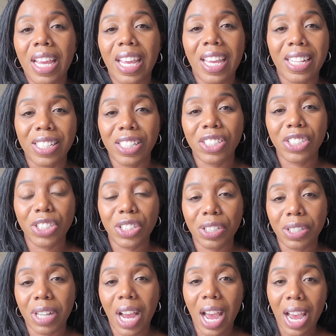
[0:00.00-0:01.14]
and this
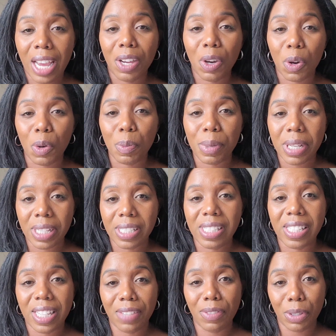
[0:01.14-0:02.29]
year I hope it's
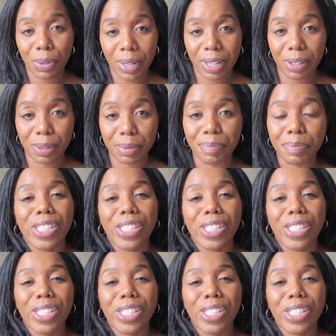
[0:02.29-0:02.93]
even greater.